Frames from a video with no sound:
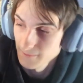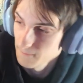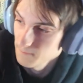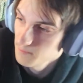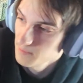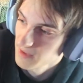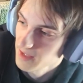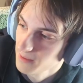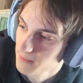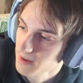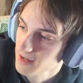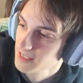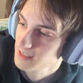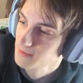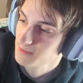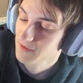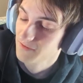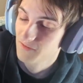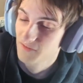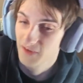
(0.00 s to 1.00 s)
It makes
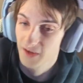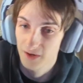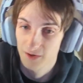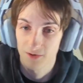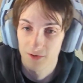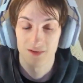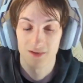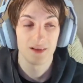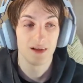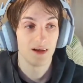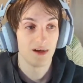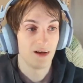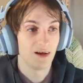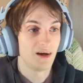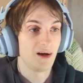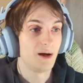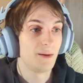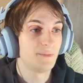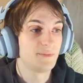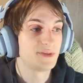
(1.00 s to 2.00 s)
me feel
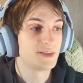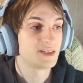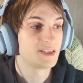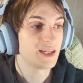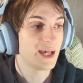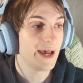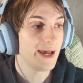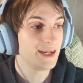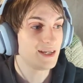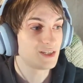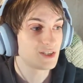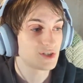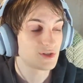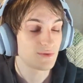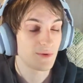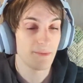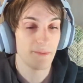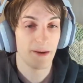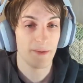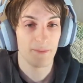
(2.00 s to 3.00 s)
upset just
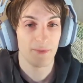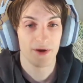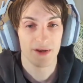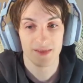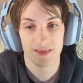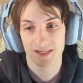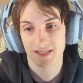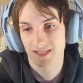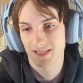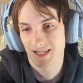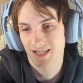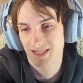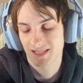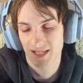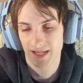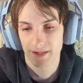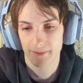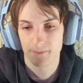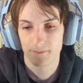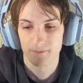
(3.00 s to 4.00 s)
remembering this next
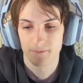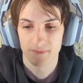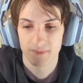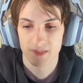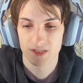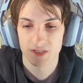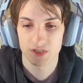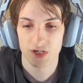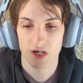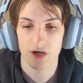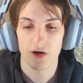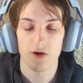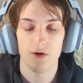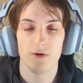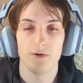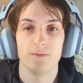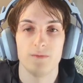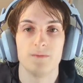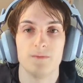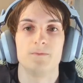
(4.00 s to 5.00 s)
thing.
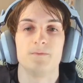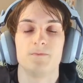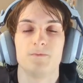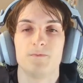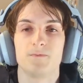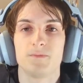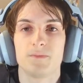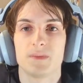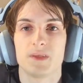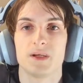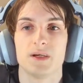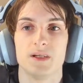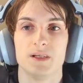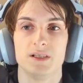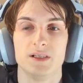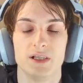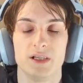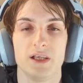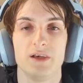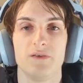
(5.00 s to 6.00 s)
So,
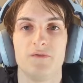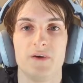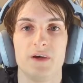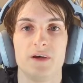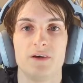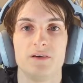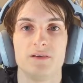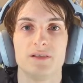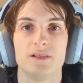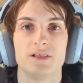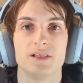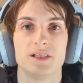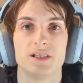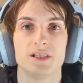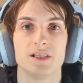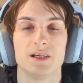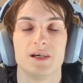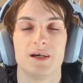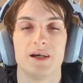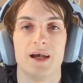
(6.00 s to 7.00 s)
Jelly Fields
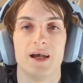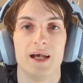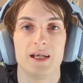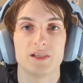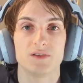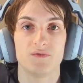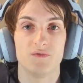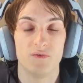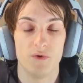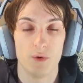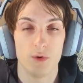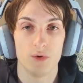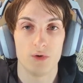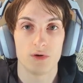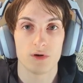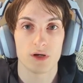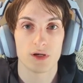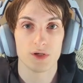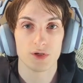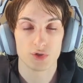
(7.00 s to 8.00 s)
has full
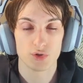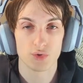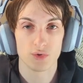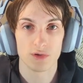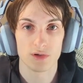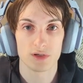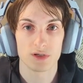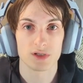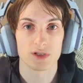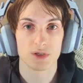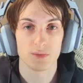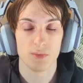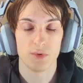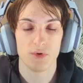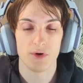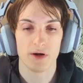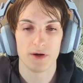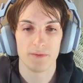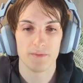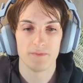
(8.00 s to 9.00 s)
controller
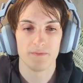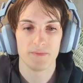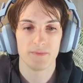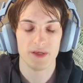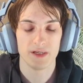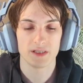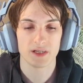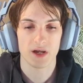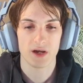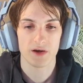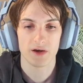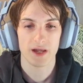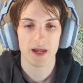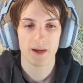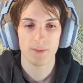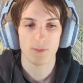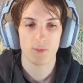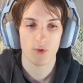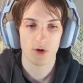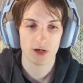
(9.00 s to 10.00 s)
support. The entire
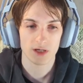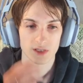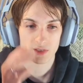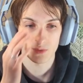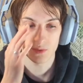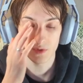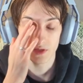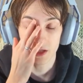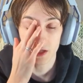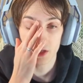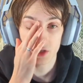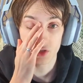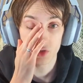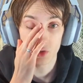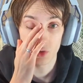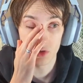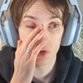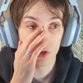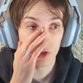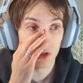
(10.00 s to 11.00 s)
game works with a
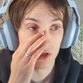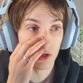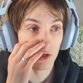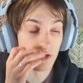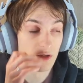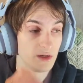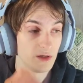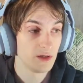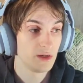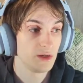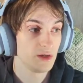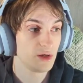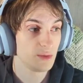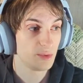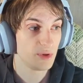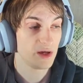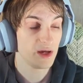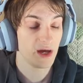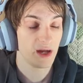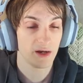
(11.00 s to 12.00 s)
controller. You can
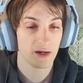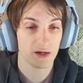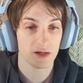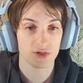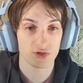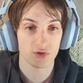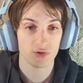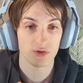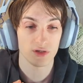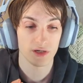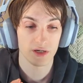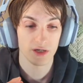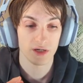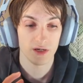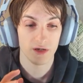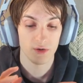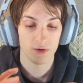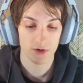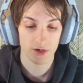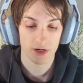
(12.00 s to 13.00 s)
play on a controller,
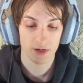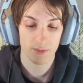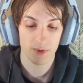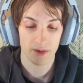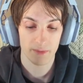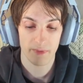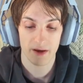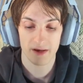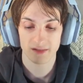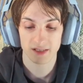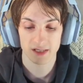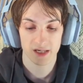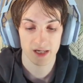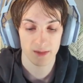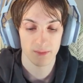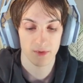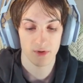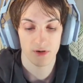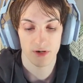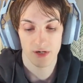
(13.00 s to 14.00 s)
or you can play mouse and
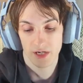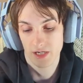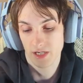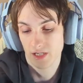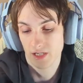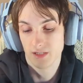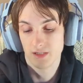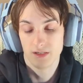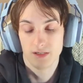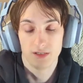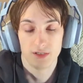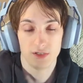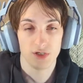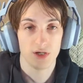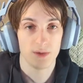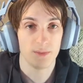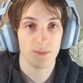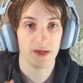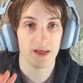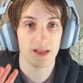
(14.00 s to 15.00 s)
keyboard. So you
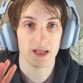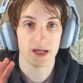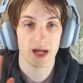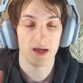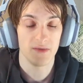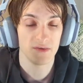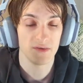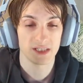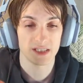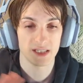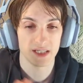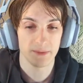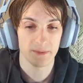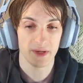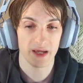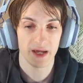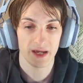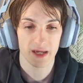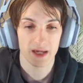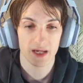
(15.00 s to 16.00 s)
can play like on the Steam
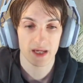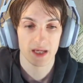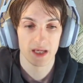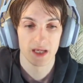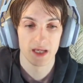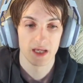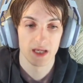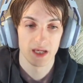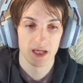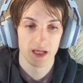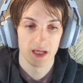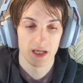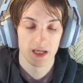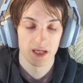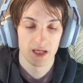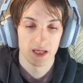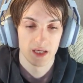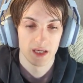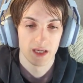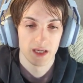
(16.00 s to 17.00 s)
Deck.
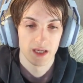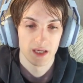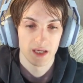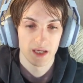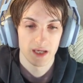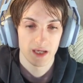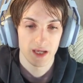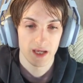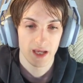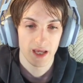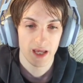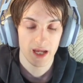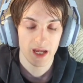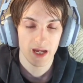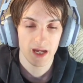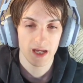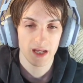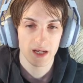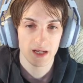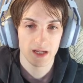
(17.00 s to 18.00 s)

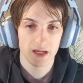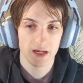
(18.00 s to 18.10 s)
And